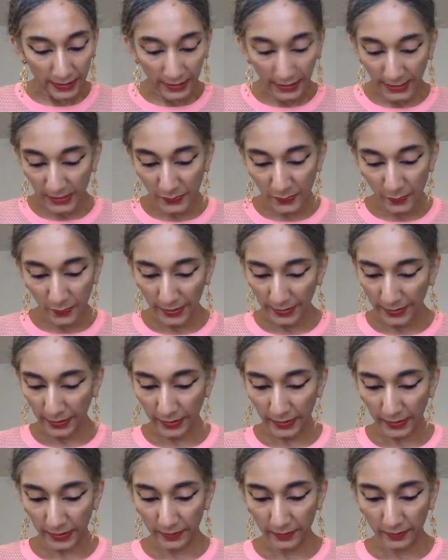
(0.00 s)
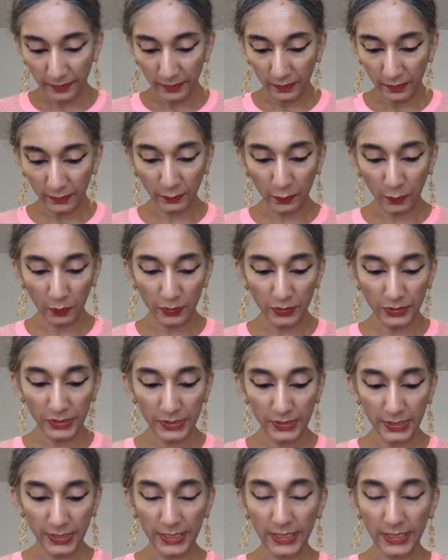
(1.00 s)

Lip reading: His mother, of course,